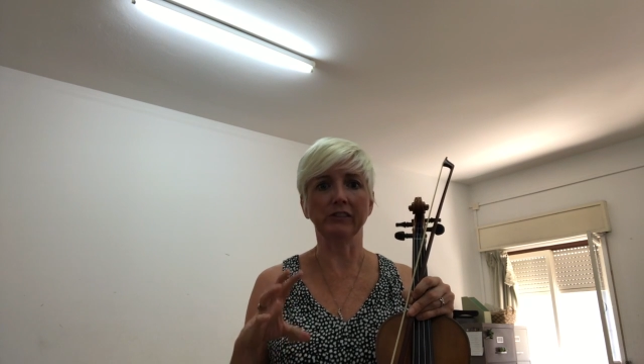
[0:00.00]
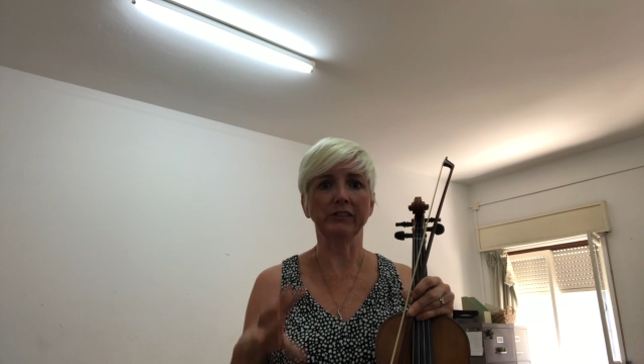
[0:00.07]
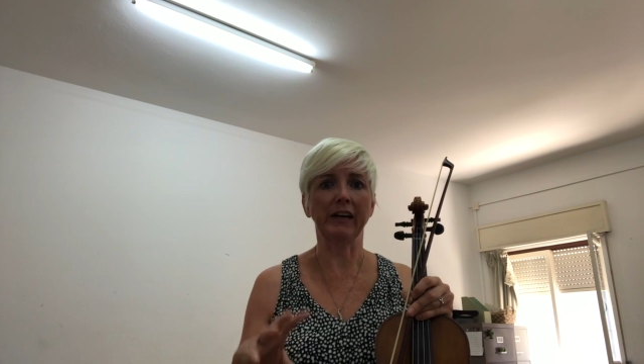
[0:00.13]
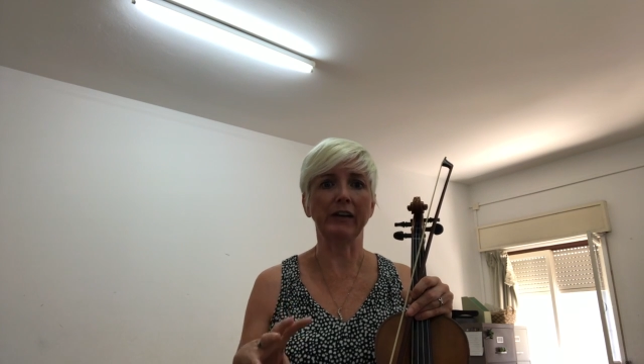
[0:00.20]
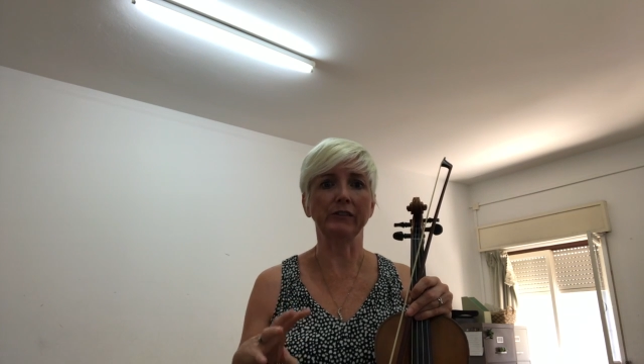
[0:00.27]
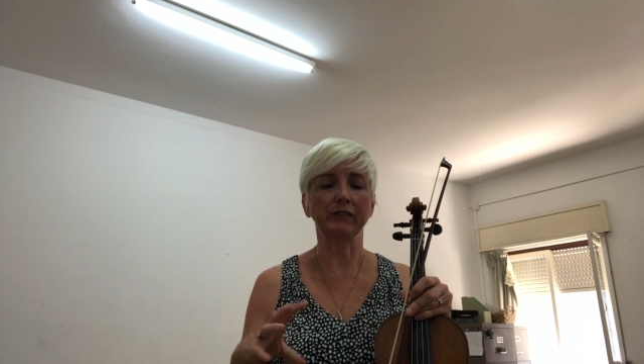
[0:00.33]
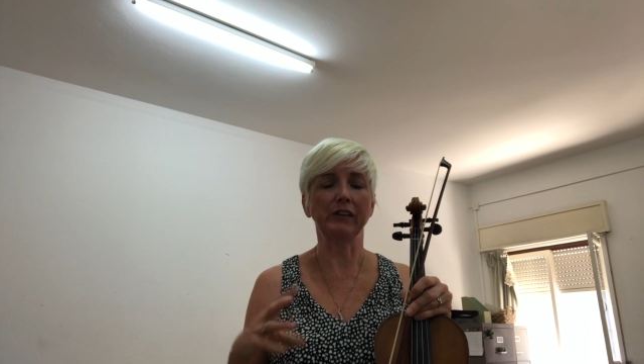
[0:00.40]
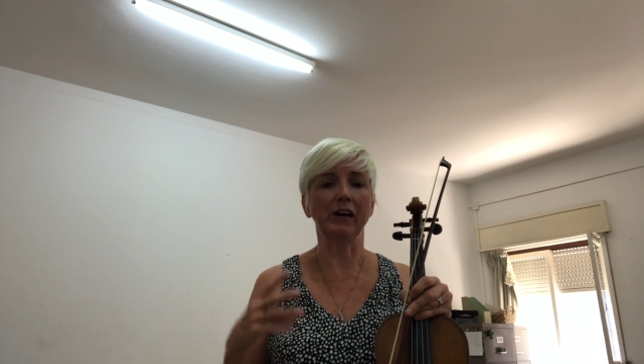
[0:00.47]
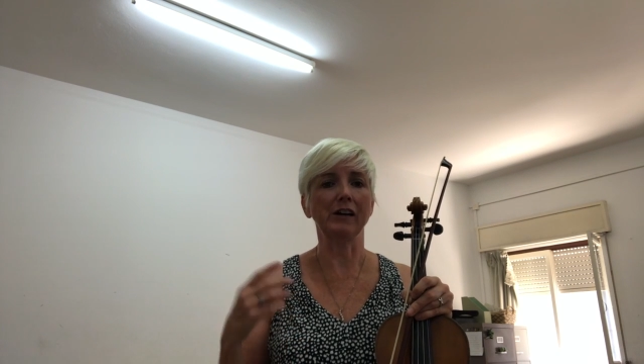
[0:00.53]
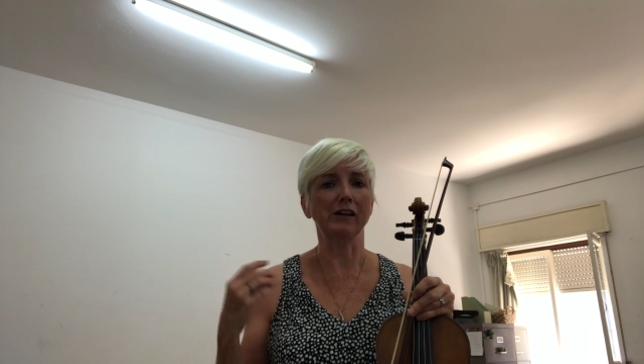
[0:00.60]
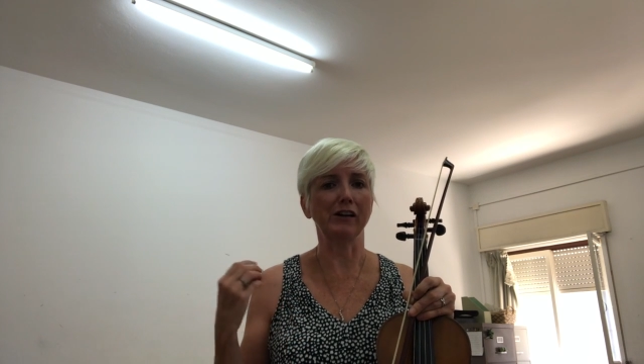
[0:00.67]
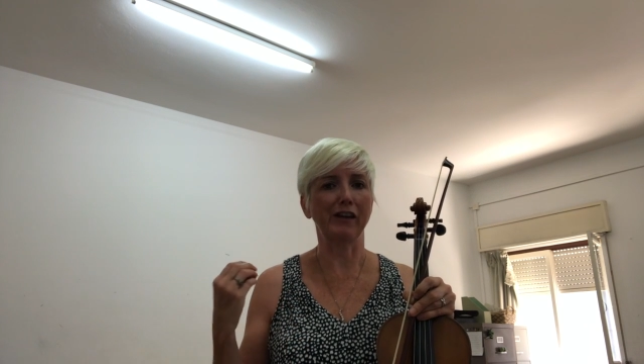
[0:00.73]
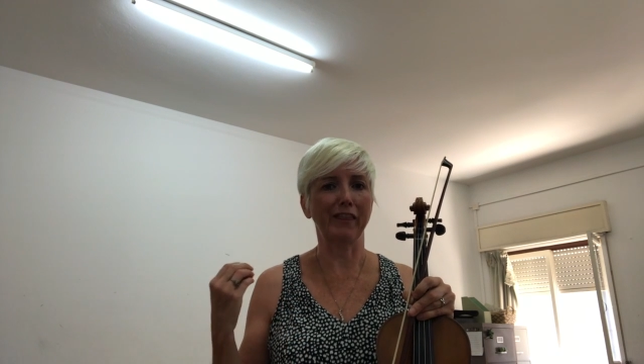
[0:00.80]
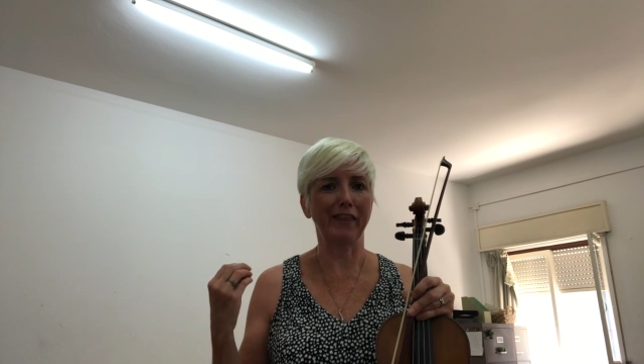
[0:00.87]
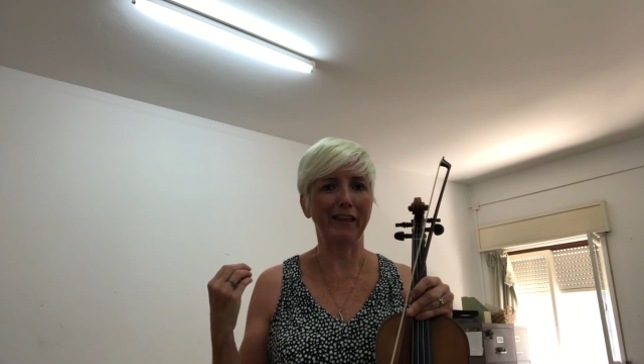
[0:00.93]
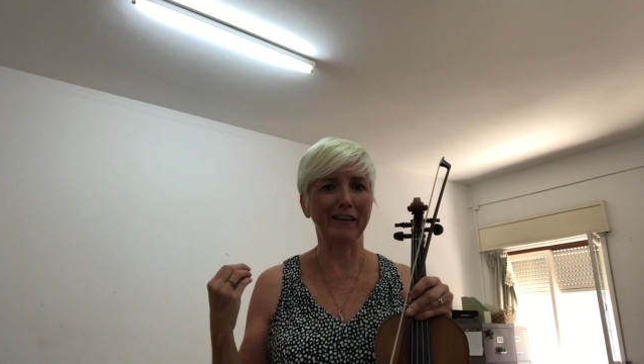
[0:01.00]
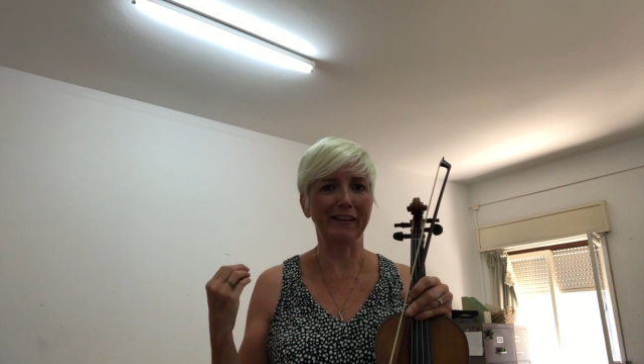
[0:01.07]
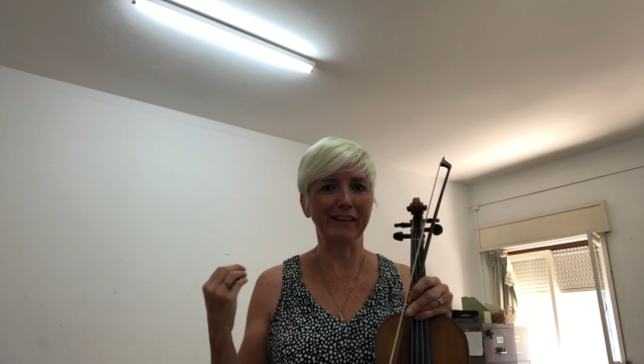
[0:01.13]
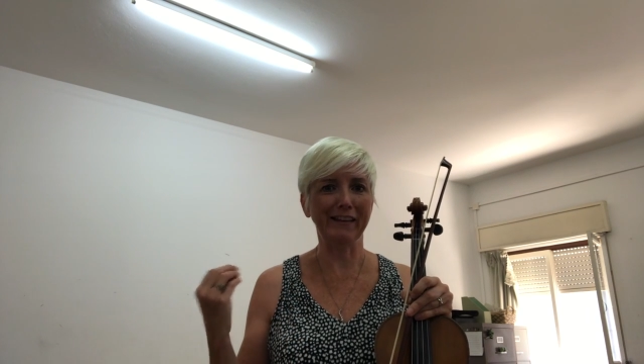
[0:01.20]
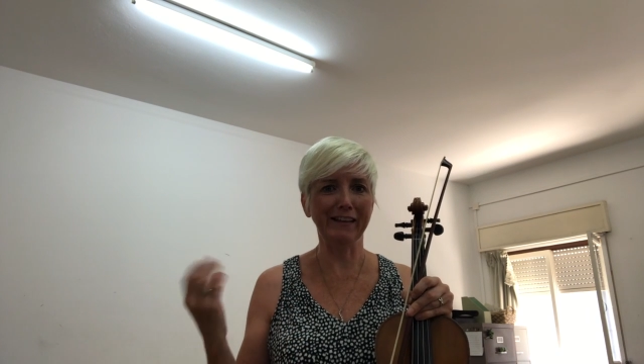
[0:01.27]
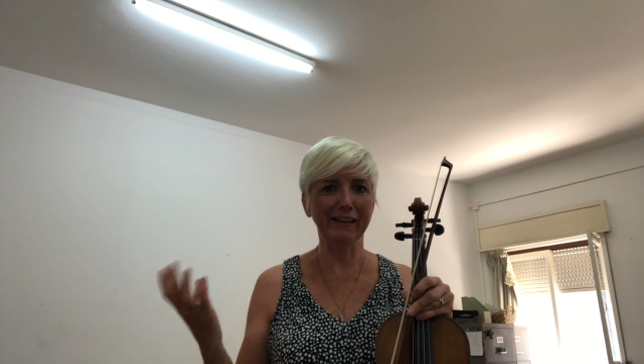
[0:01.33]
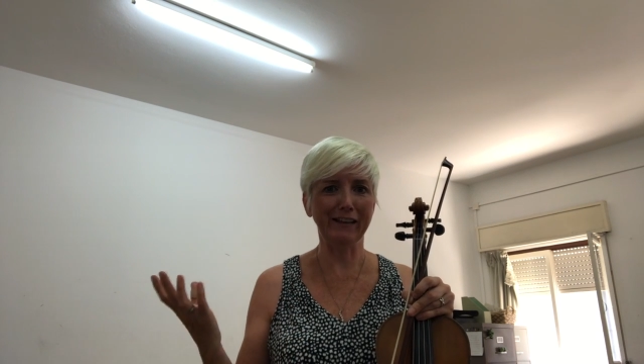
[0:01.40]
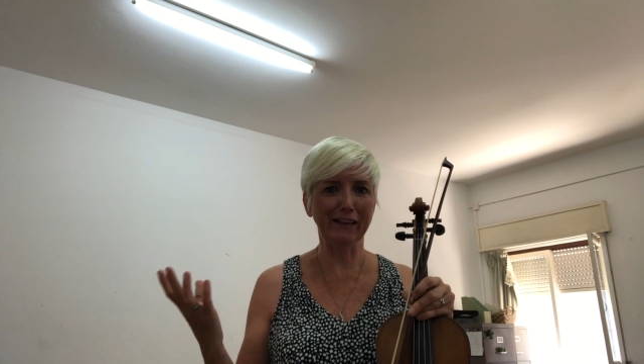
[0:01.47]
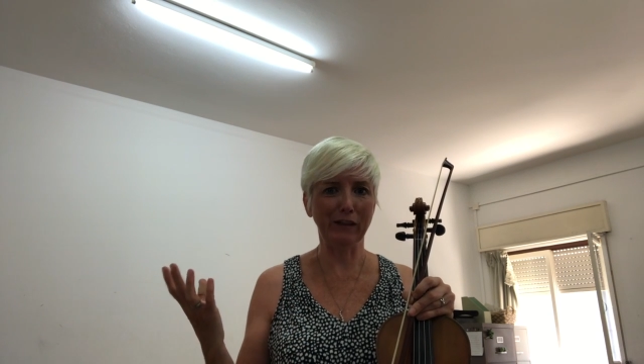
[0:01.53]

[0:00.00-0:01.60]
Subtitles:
sound color than E,